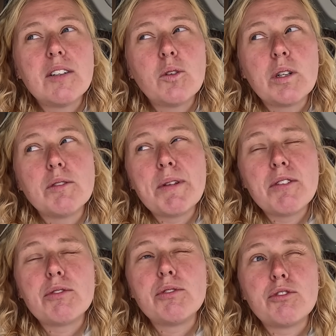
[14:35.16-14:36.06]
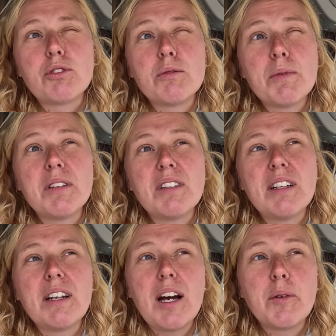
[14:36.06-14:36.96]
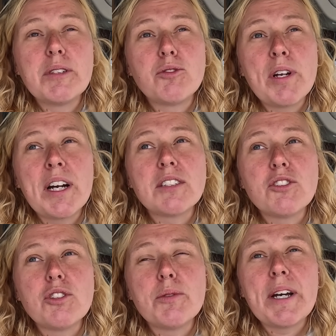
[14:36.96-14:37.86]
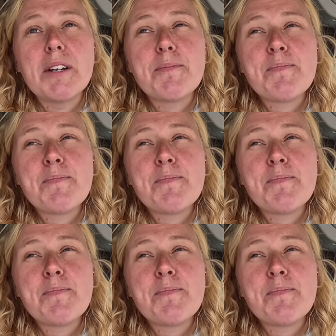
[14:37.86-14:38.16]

or has been through trauma and now is reacting to it.